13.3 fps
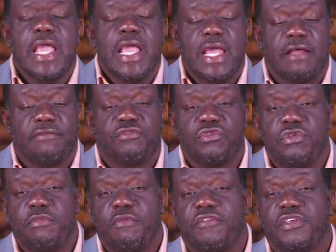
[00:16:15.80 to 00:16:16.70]
And I told
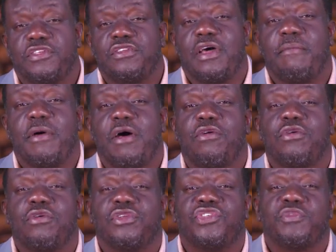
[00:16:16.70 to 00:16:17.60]
you before, it's not about
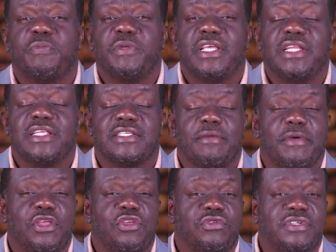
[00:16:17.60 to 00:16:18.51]
God speaking, it's
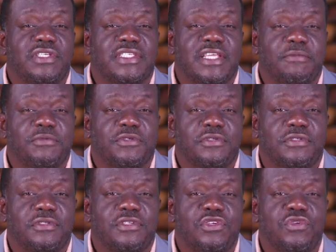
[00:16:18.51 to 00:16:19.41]
about your reception.
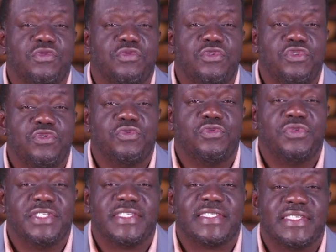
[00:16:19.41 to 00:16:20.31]
You, you
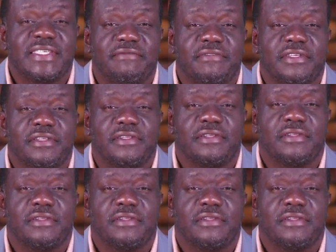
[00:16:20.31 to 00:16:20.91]
receive it.